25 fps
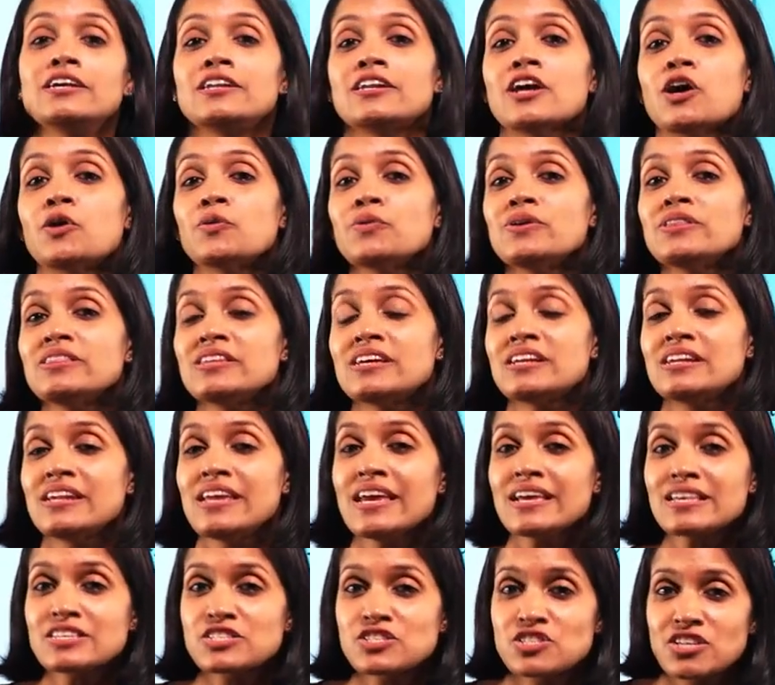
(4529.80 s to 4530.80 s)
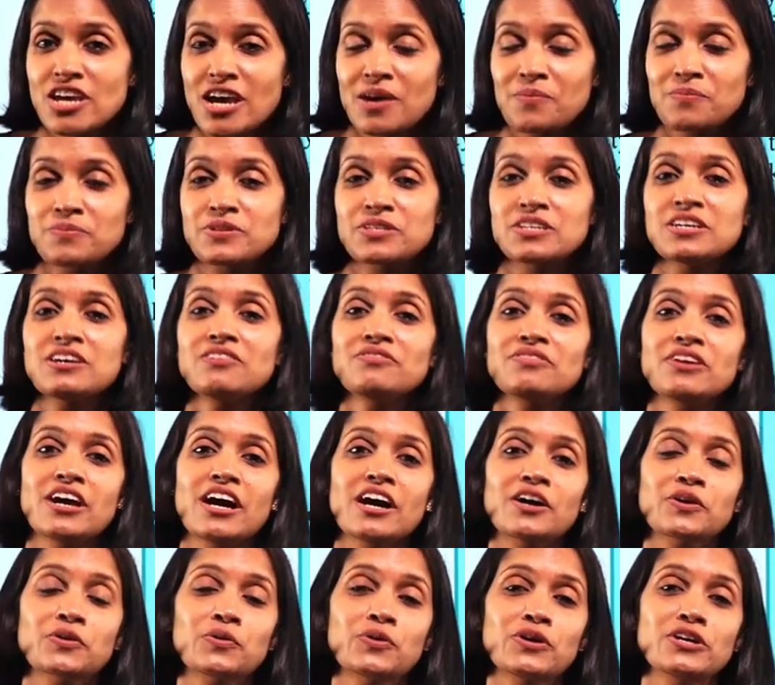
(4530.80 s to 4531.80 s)
Now in the next chapter, we
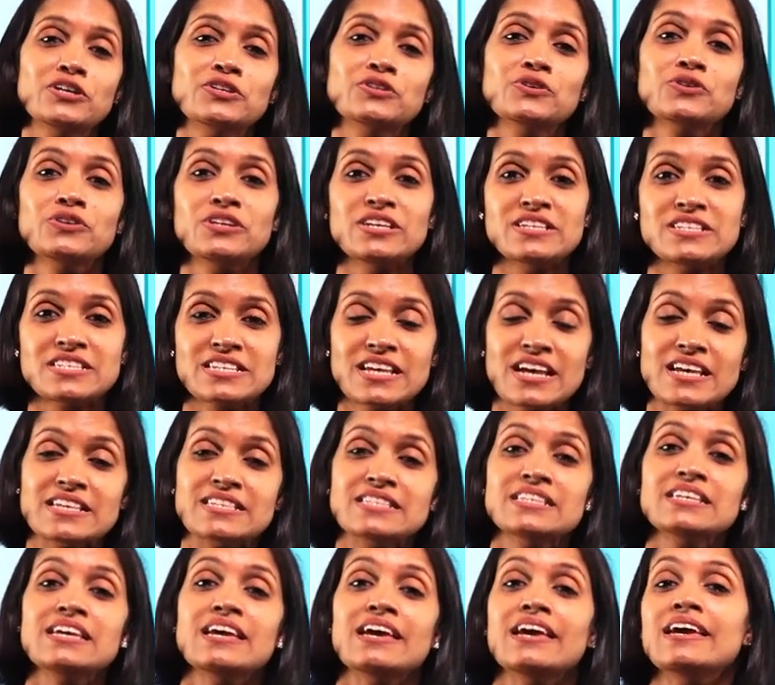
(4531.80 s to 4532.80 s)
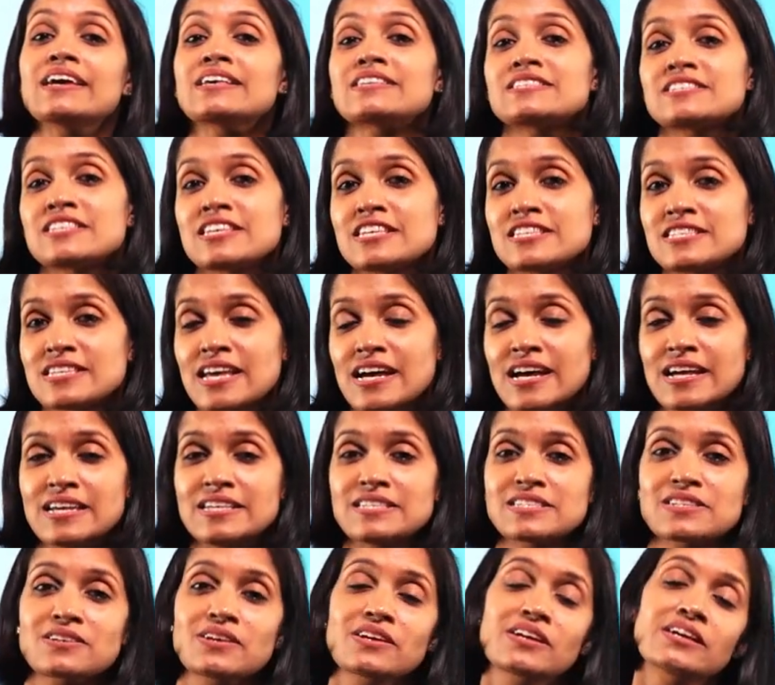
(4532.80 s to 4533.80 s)
are going to discuss the
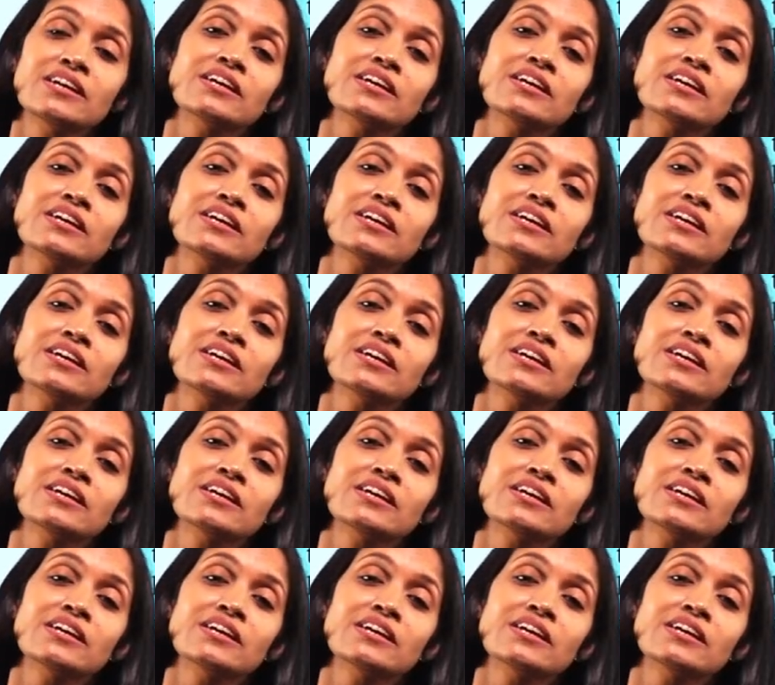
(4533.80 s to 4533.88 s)
exercise.